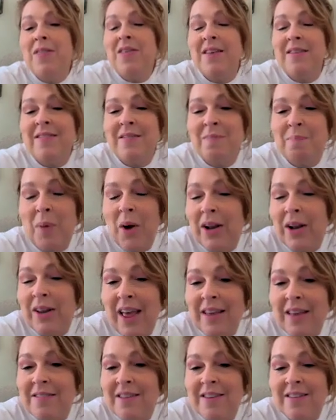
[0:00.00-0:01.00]
this
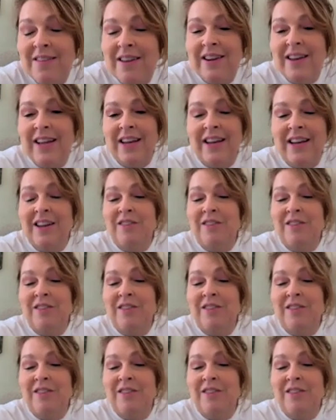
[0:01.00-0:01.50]
podcast isn't needed.